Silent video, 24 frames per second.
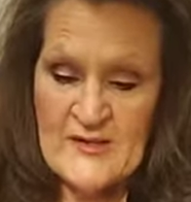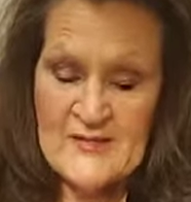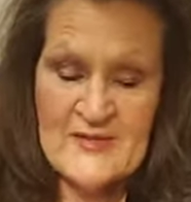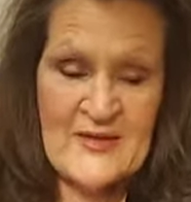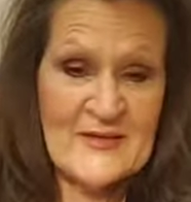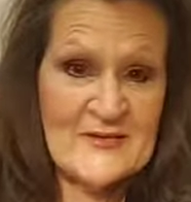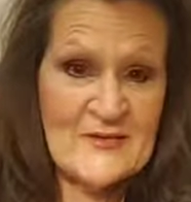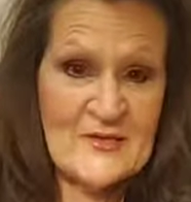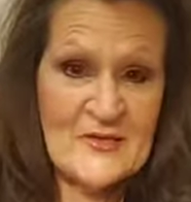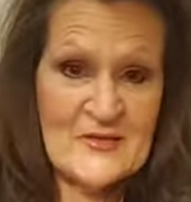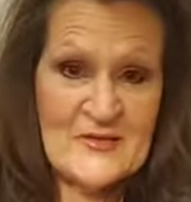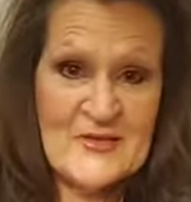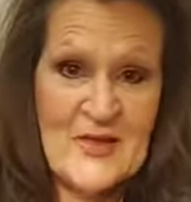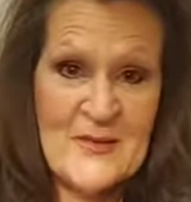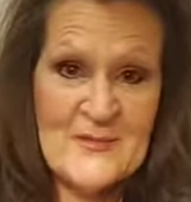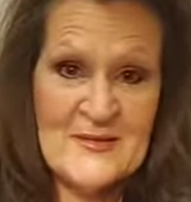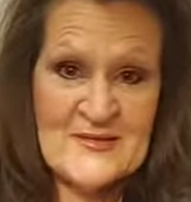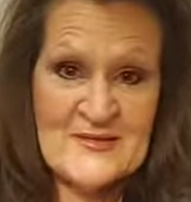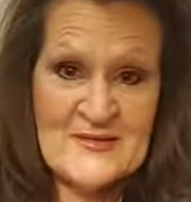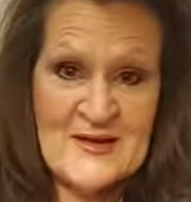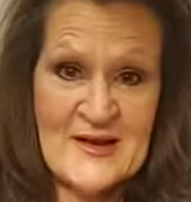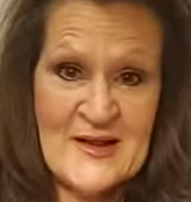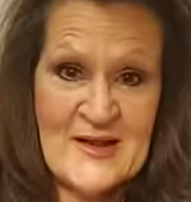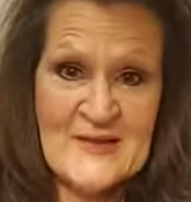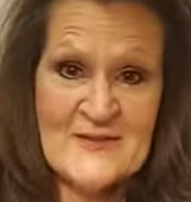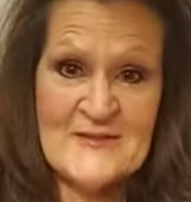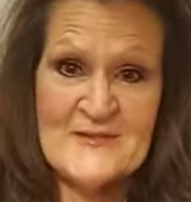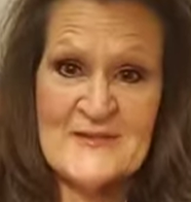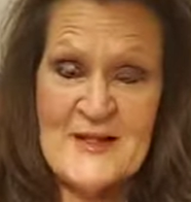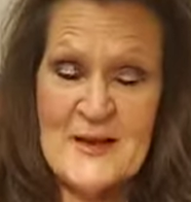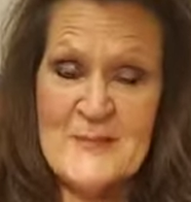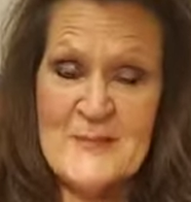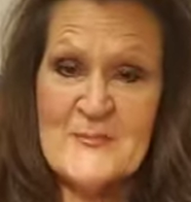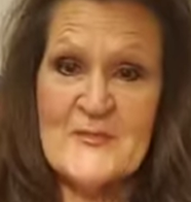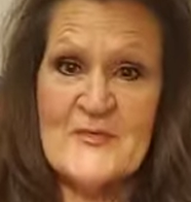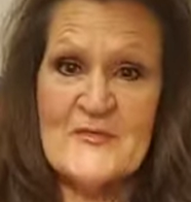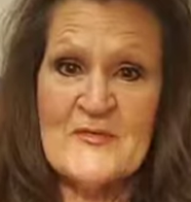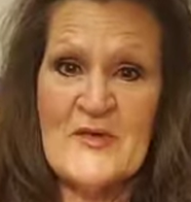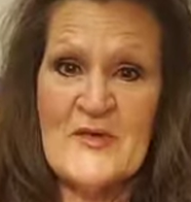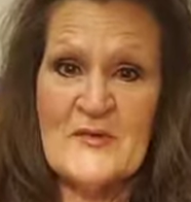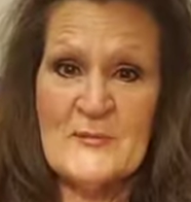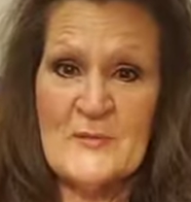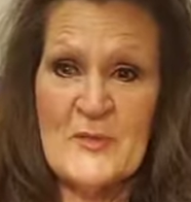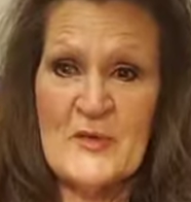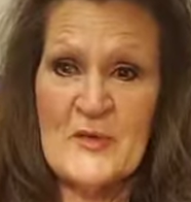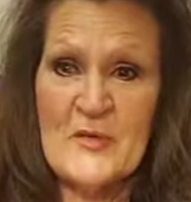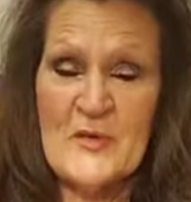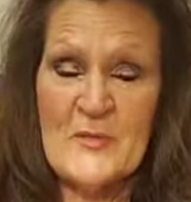That's your assignment today. Set up your
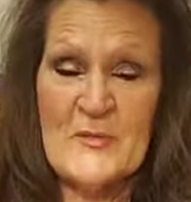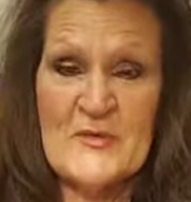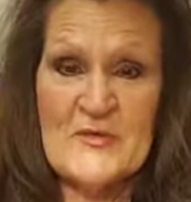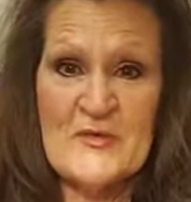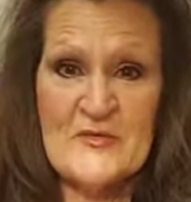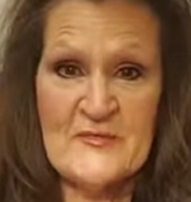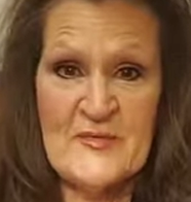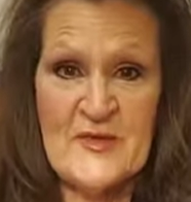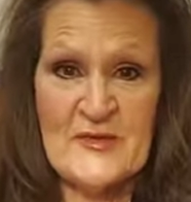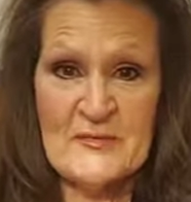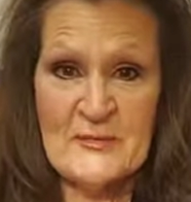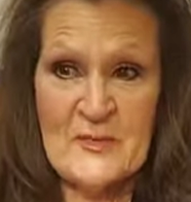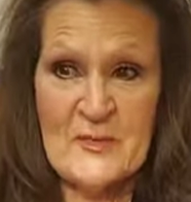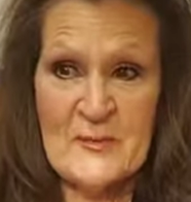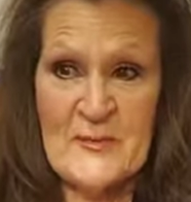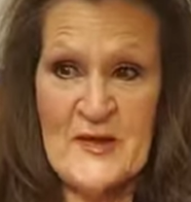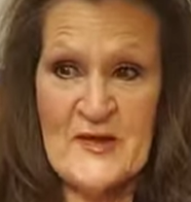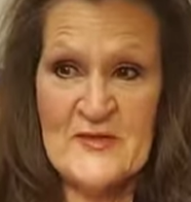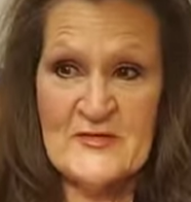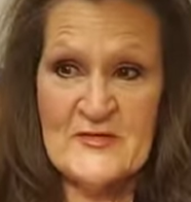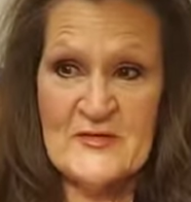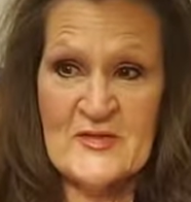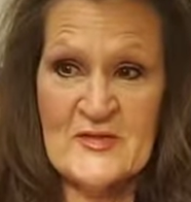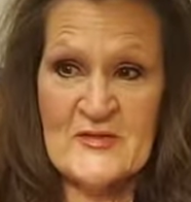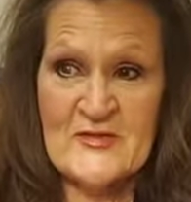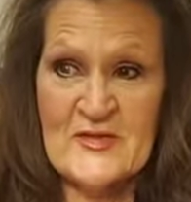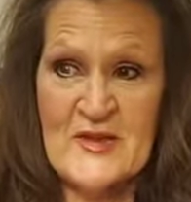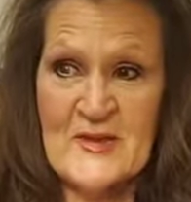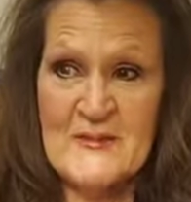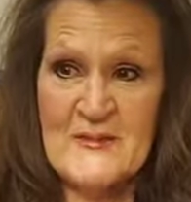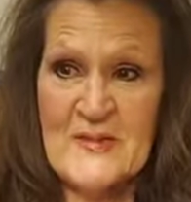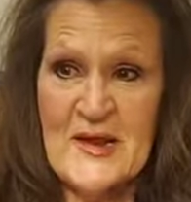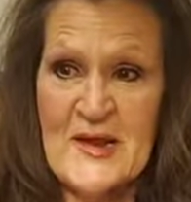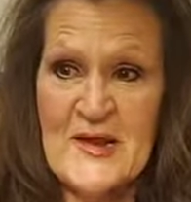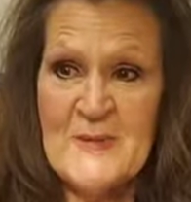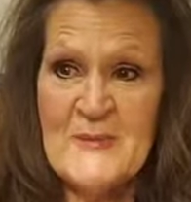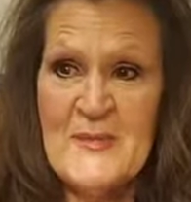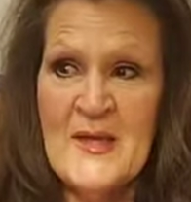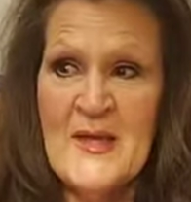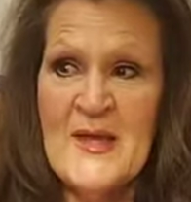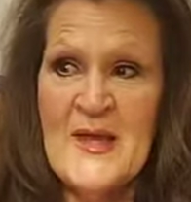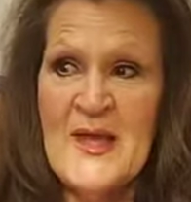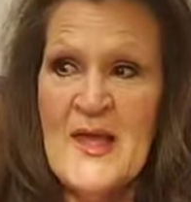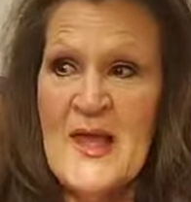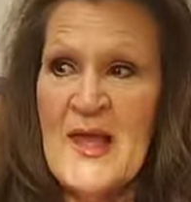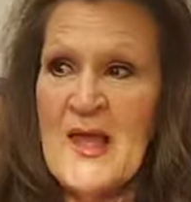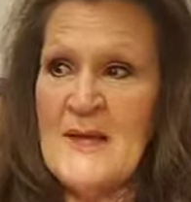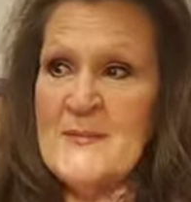Facebook group and your Facebook page with the same name
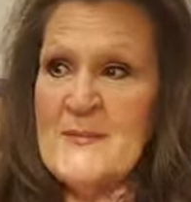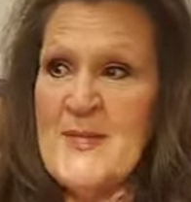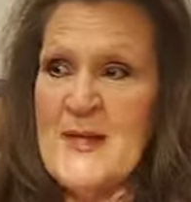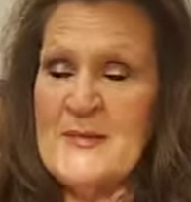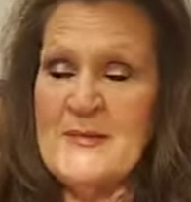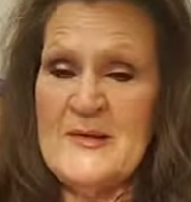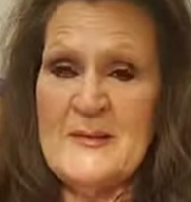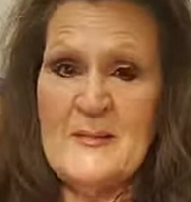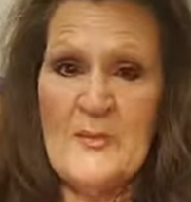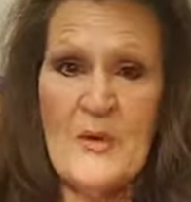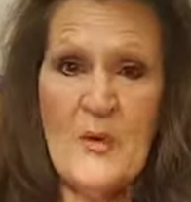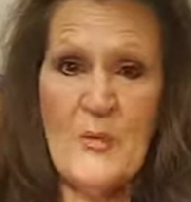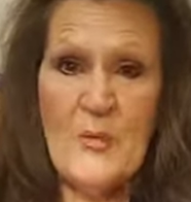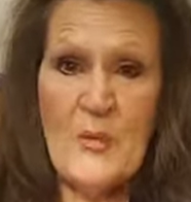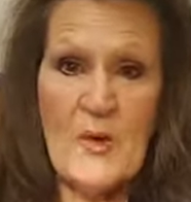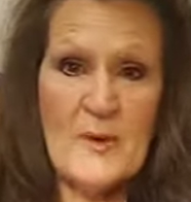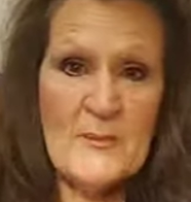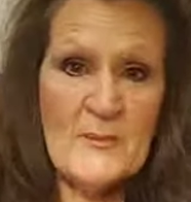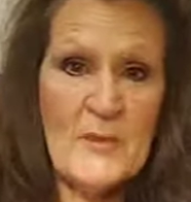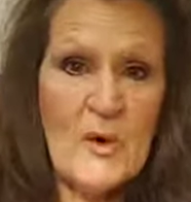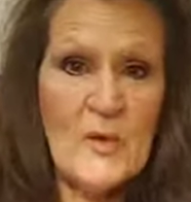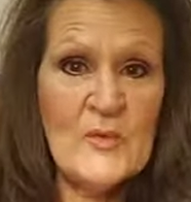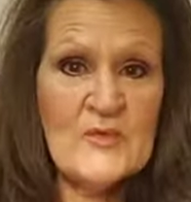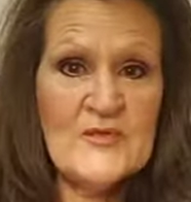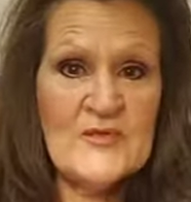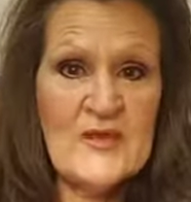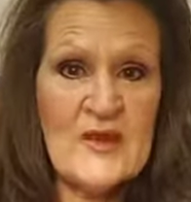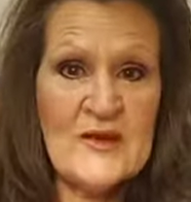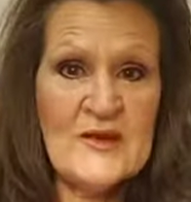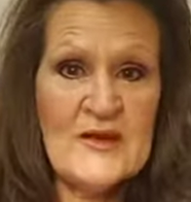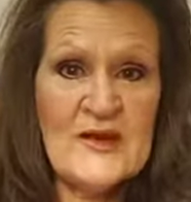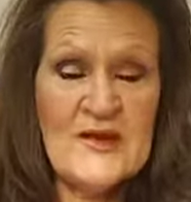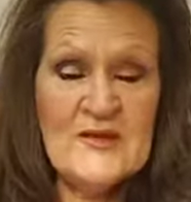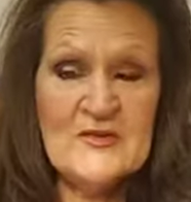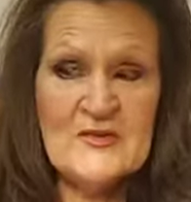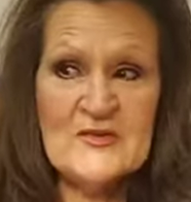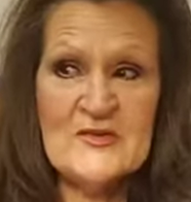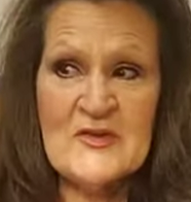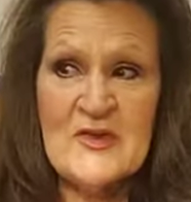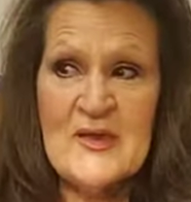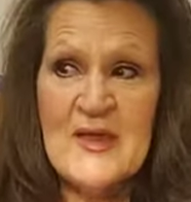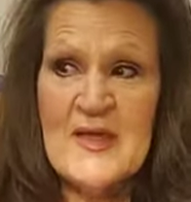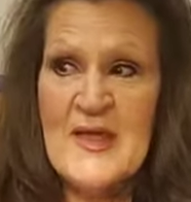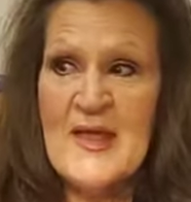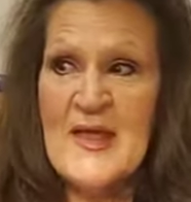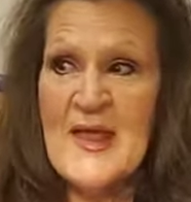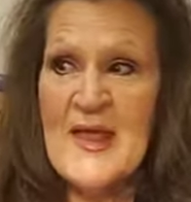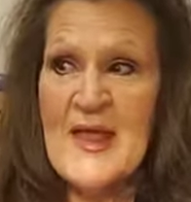and maybe put one post on each
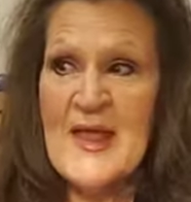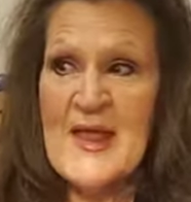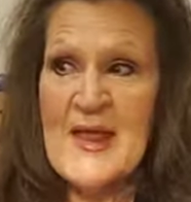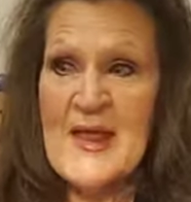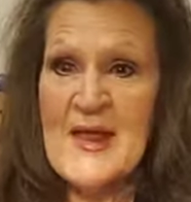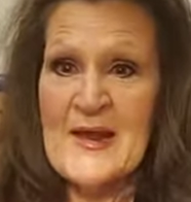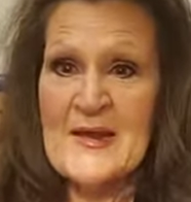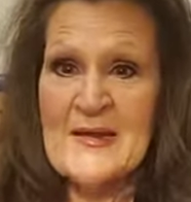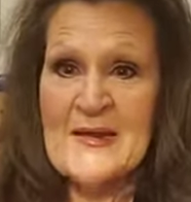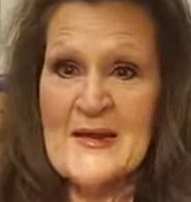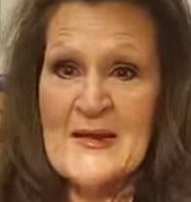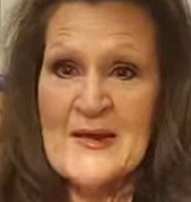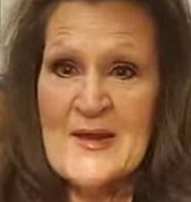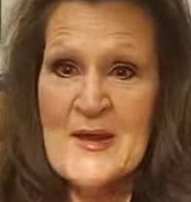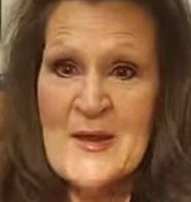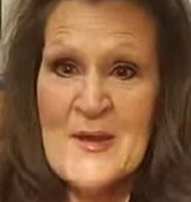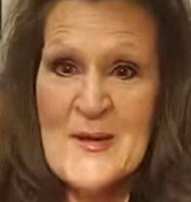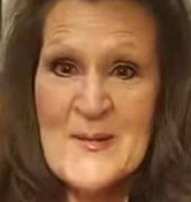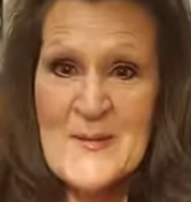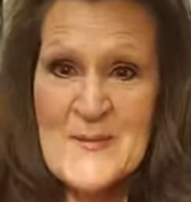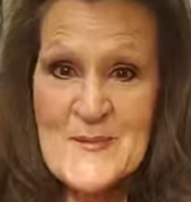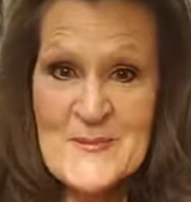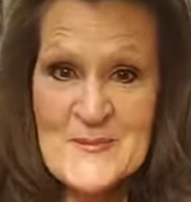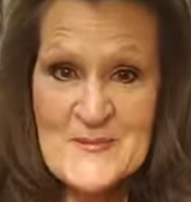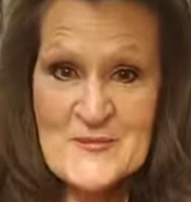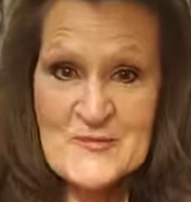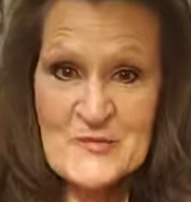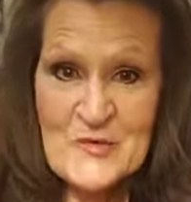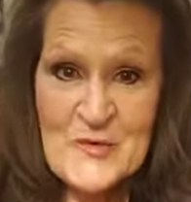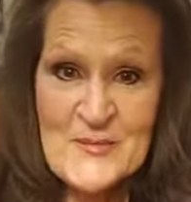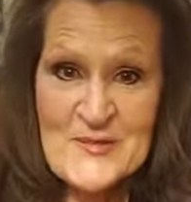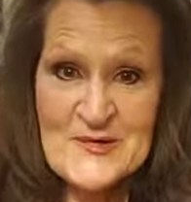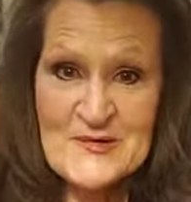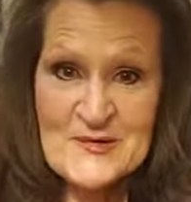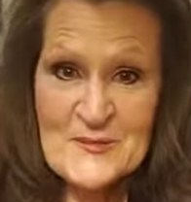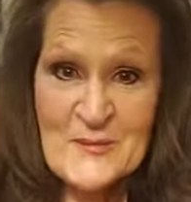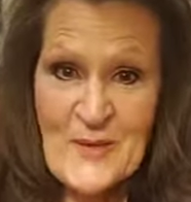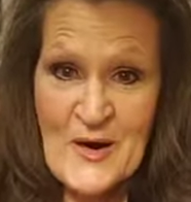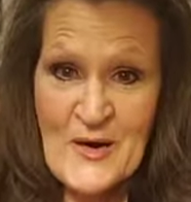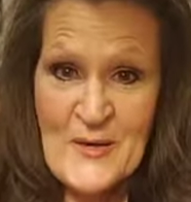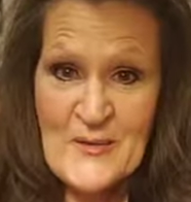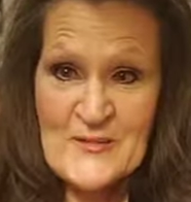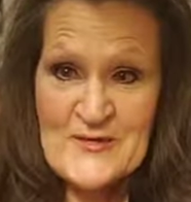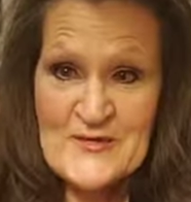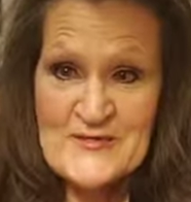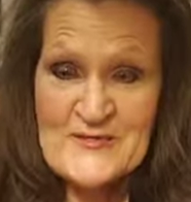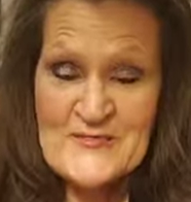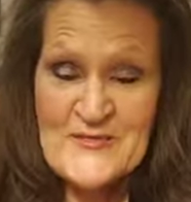and join me
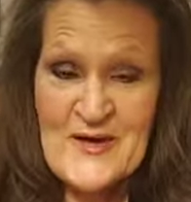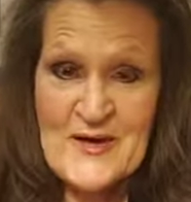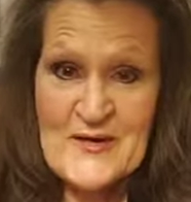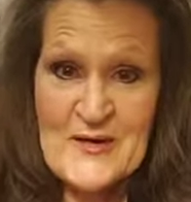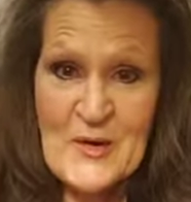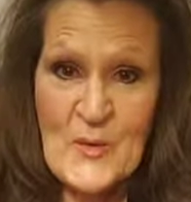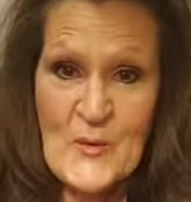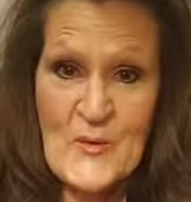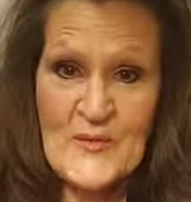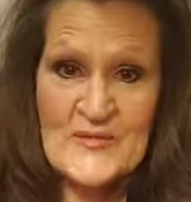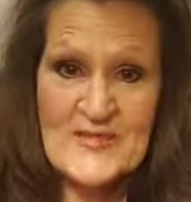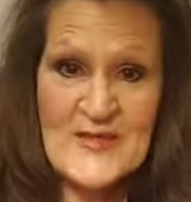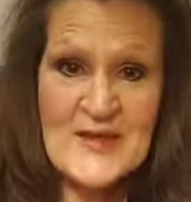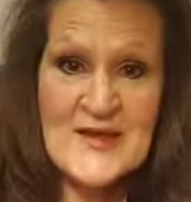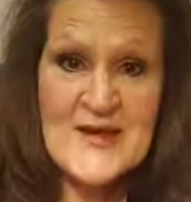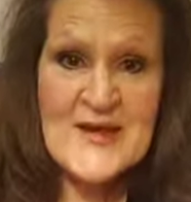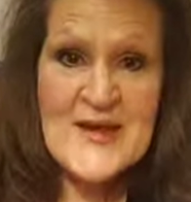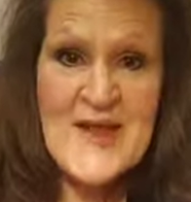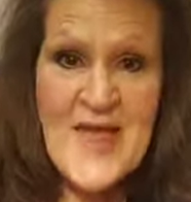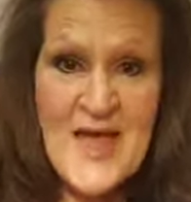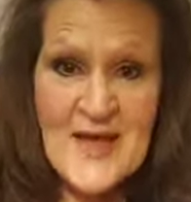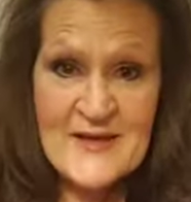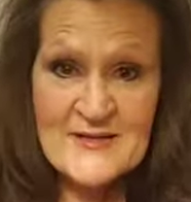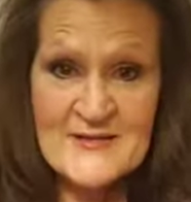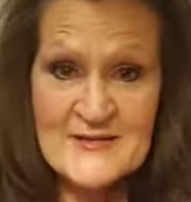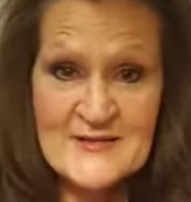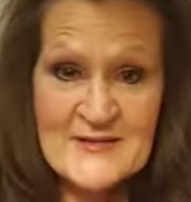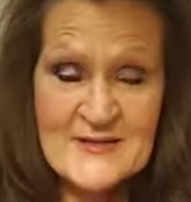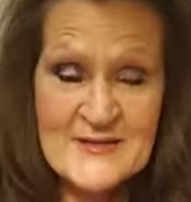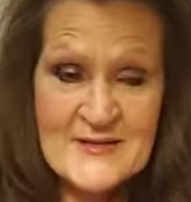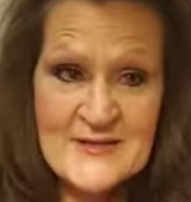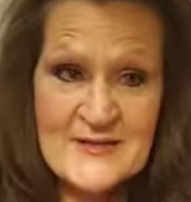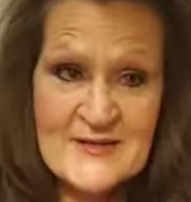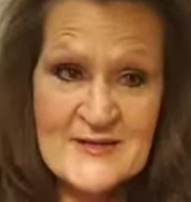tomorrow to find out what the next